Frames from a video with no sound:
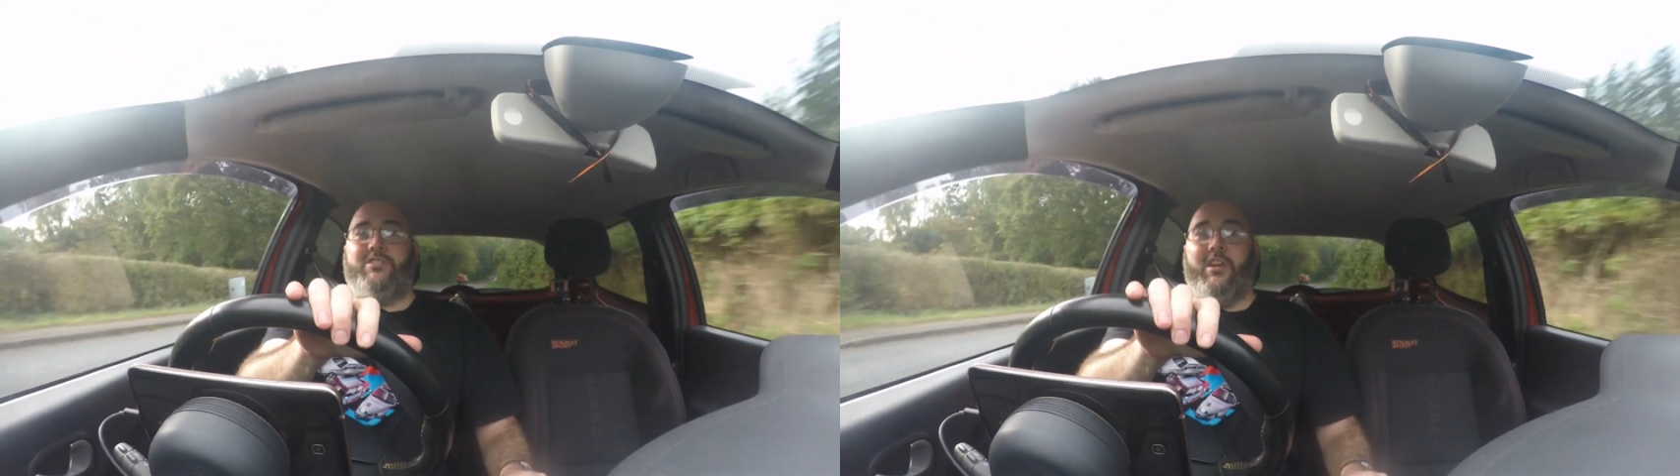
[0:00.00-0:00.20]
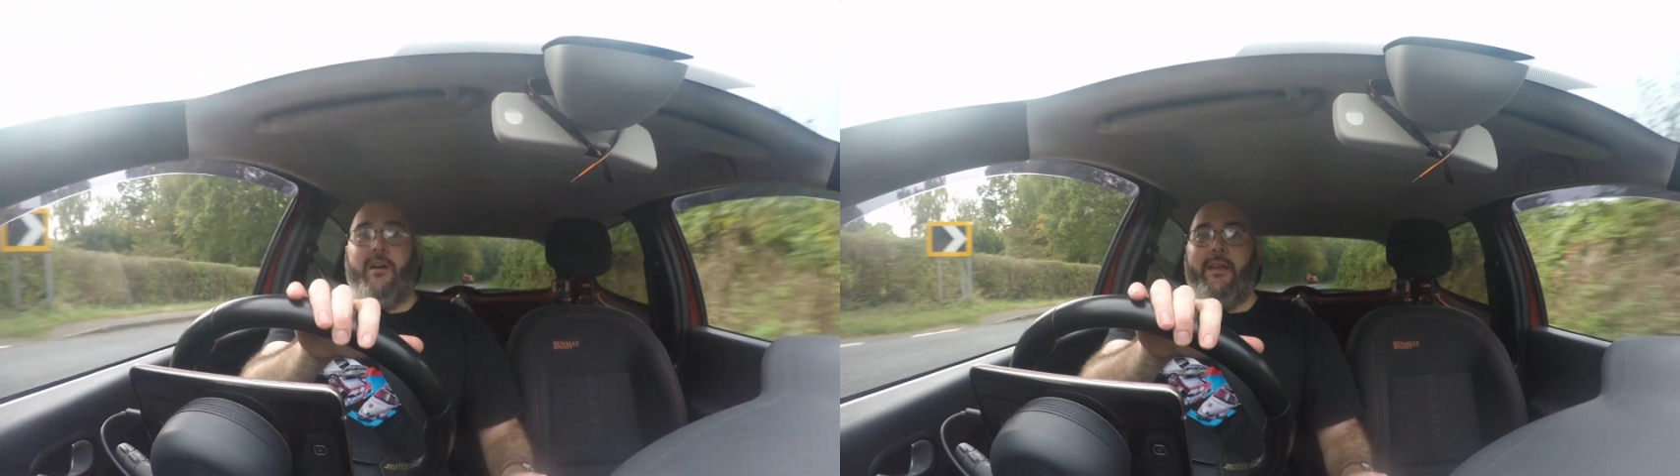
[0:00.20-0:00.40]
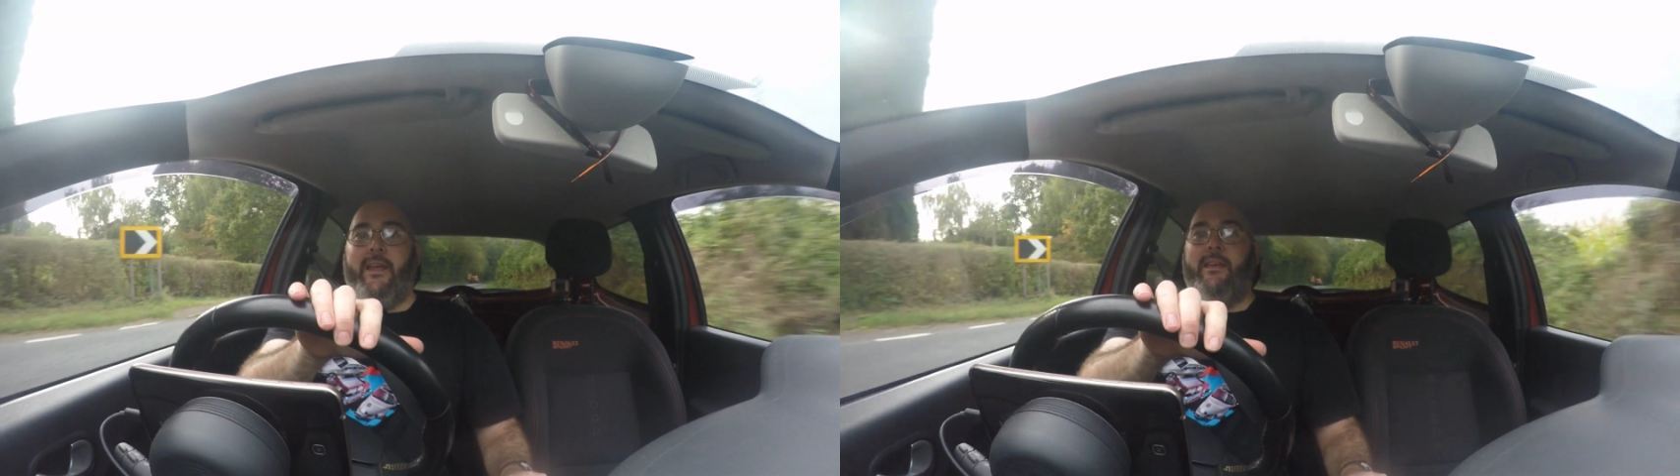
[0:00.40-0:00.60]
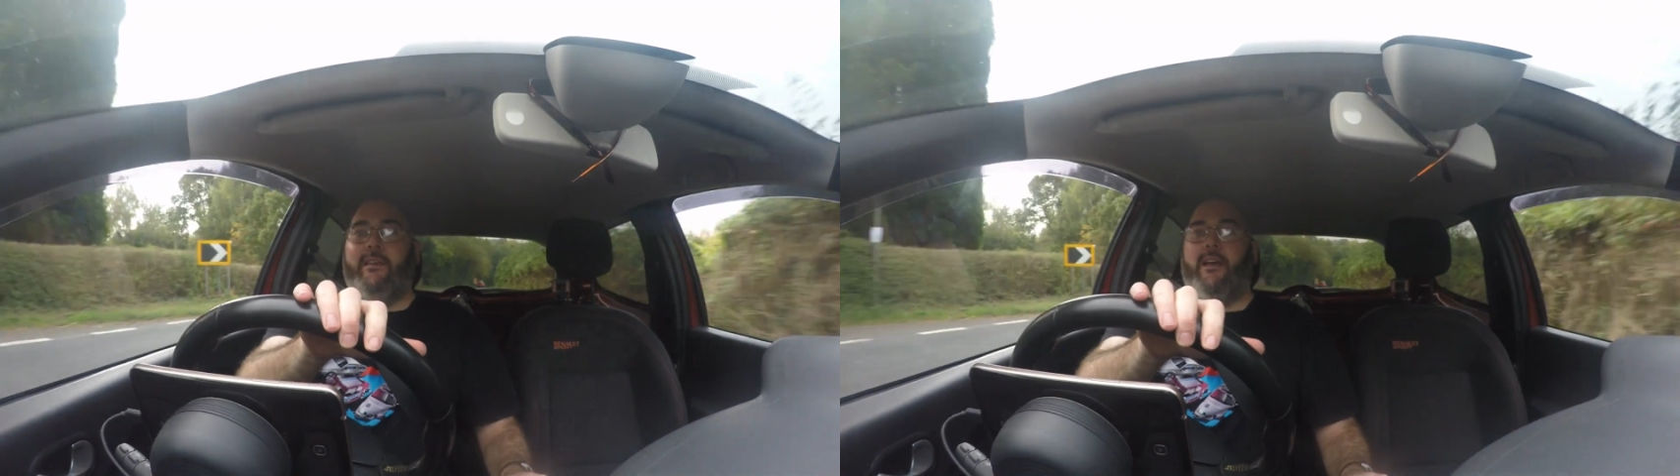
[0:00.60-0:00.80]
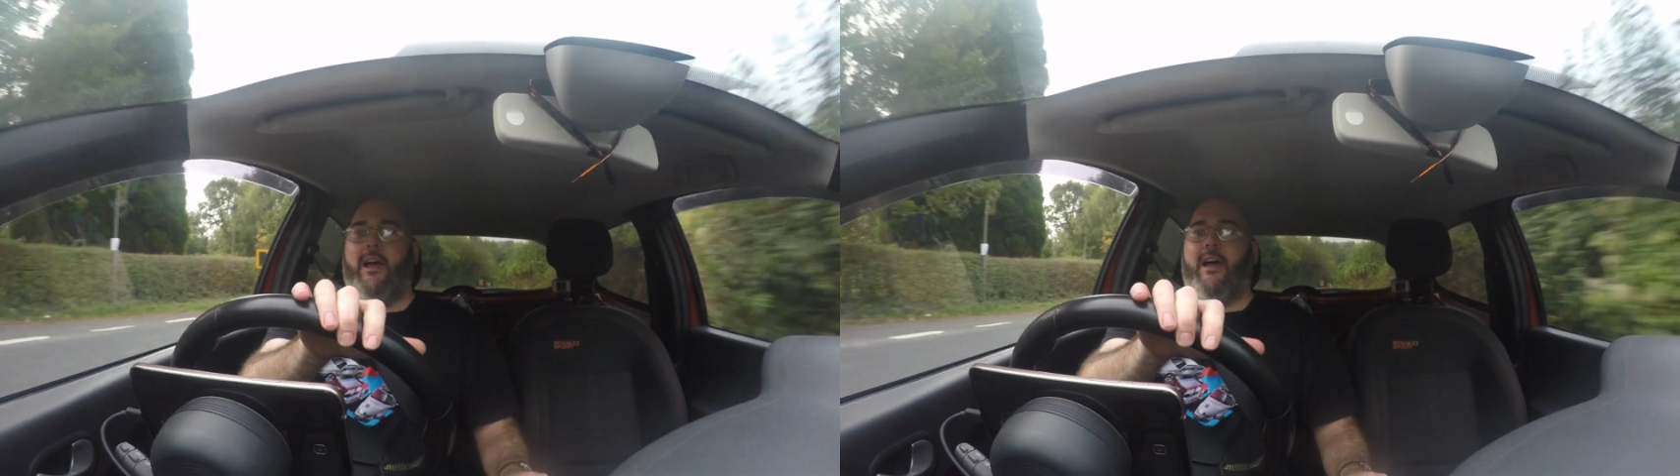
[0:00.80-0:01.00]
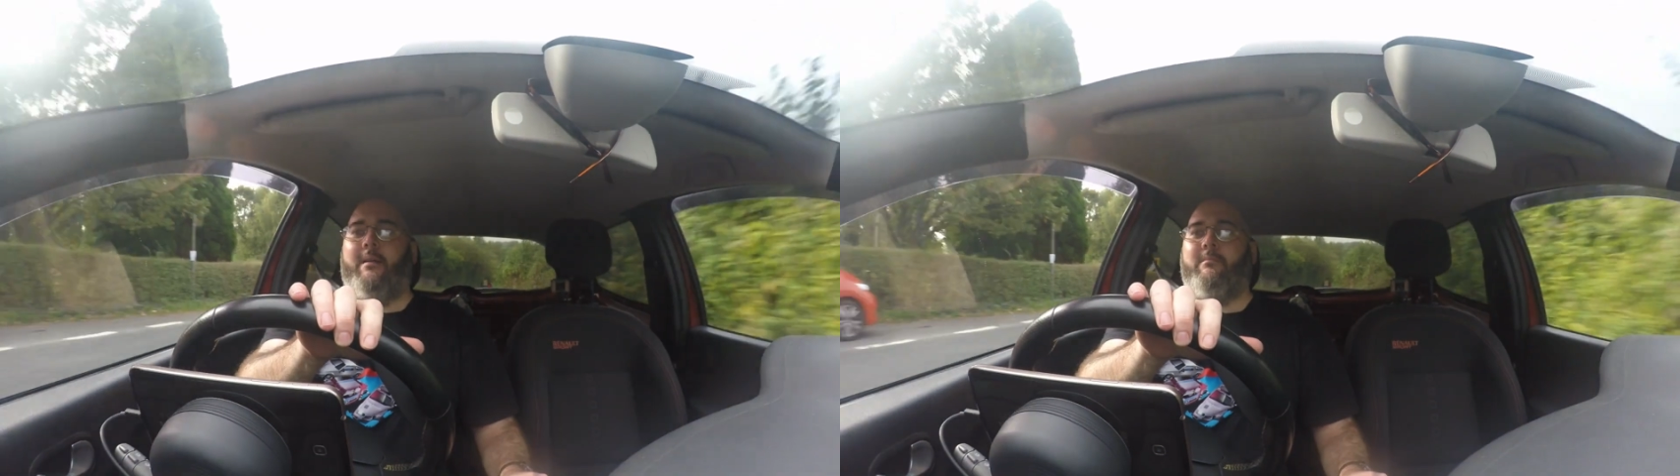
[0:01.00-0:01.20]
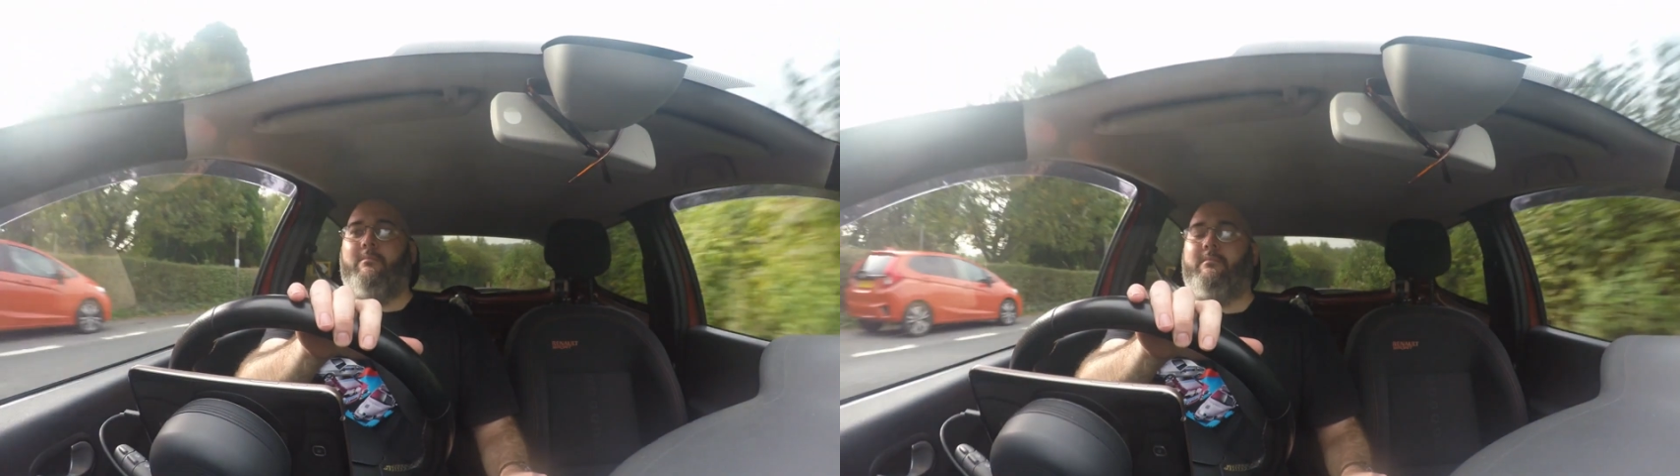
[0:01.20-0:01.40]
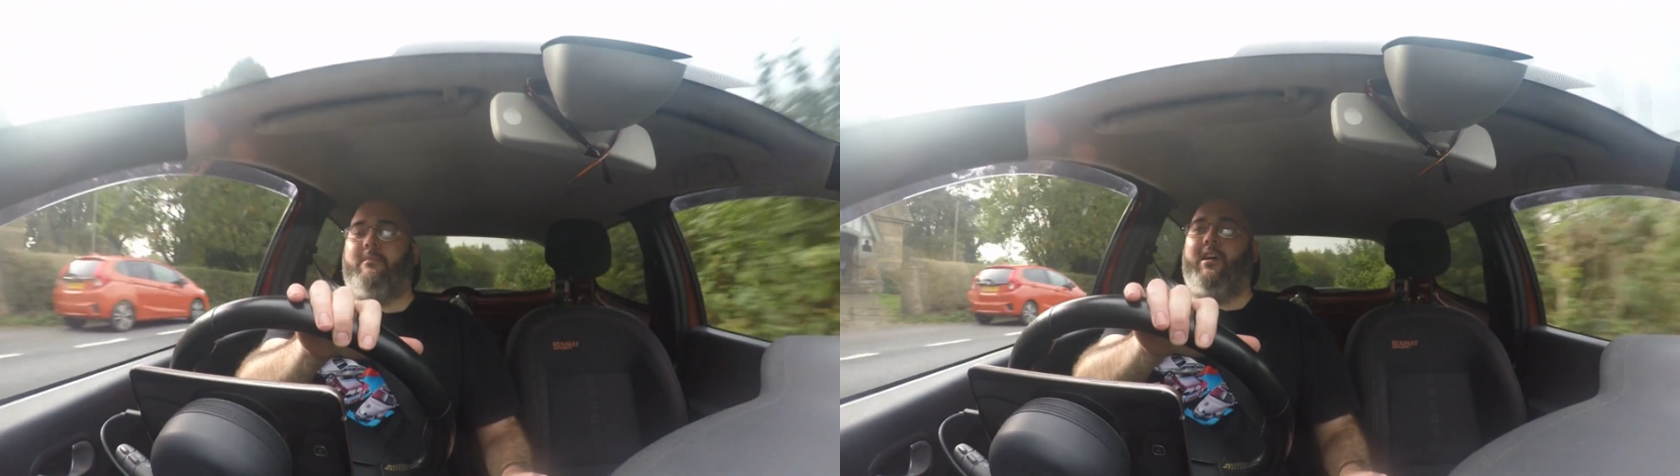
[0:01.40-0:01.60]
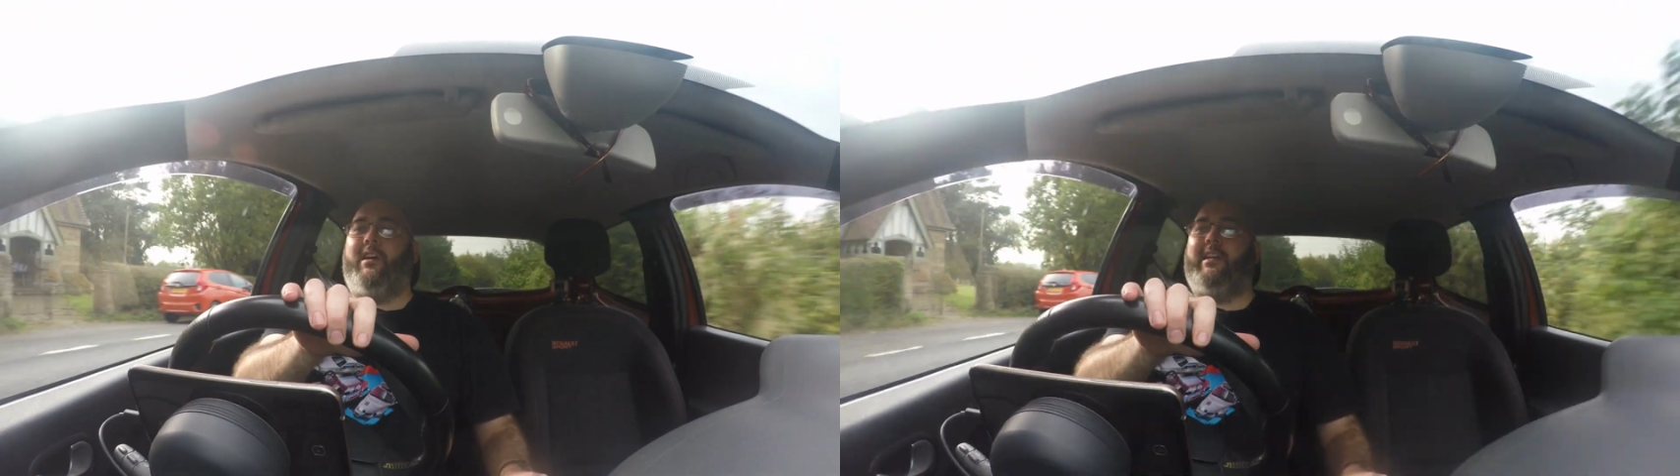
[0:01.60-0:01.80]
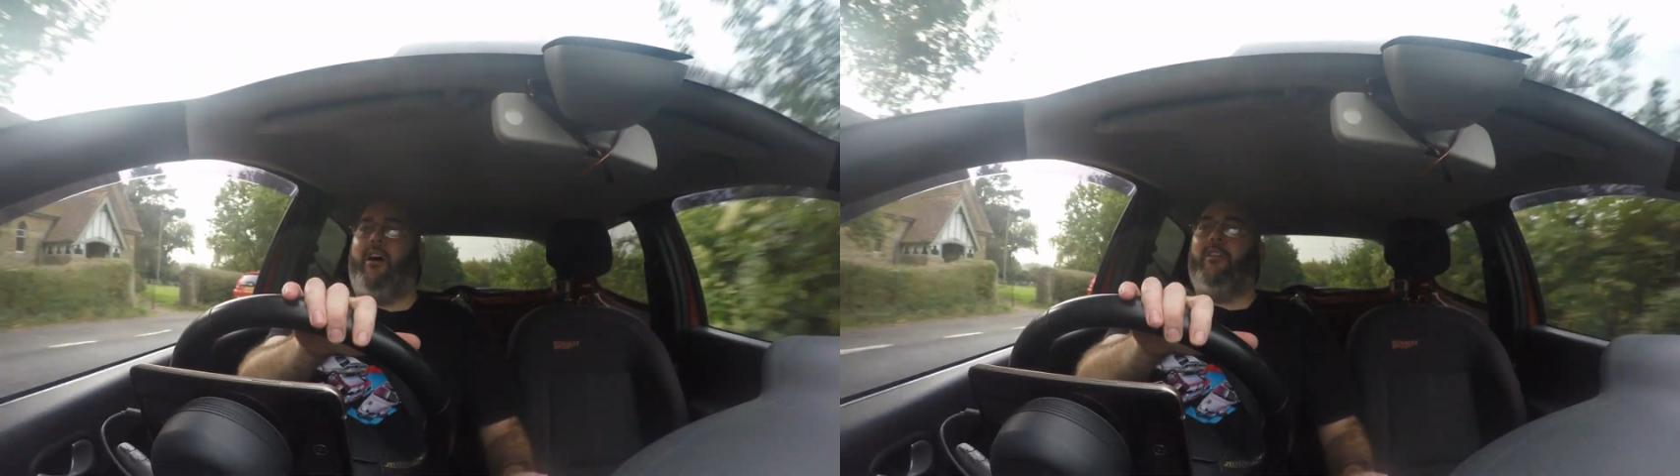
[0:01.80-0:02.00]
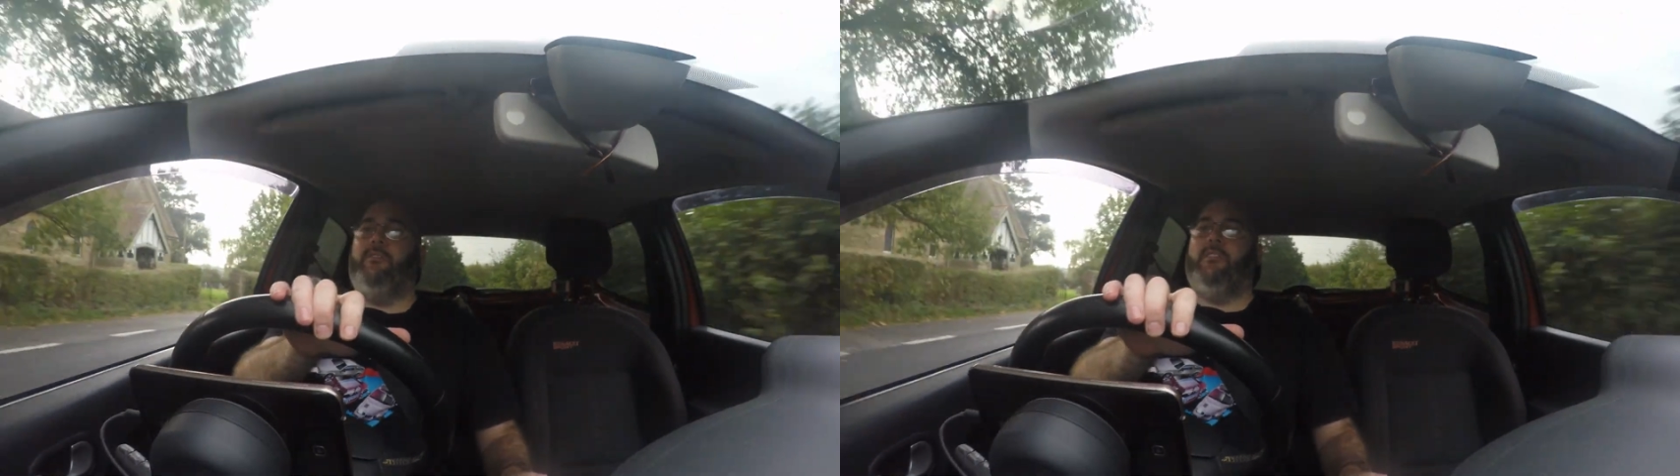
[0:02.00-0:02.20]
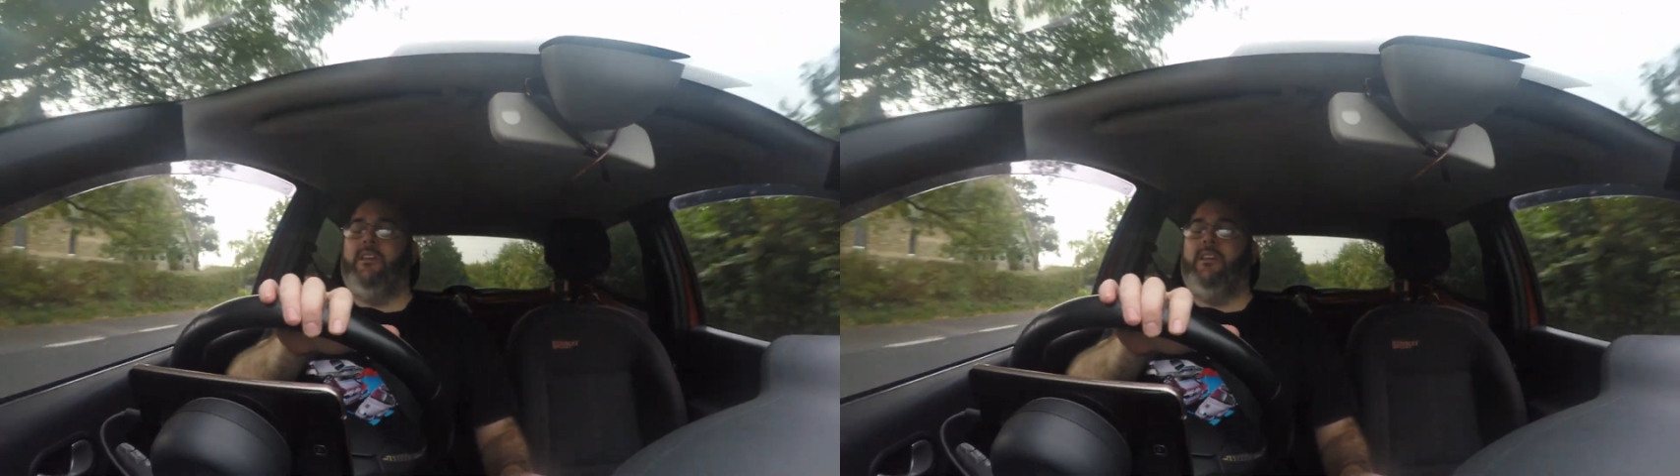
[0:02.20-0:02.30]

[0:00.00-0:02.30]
Germany early on,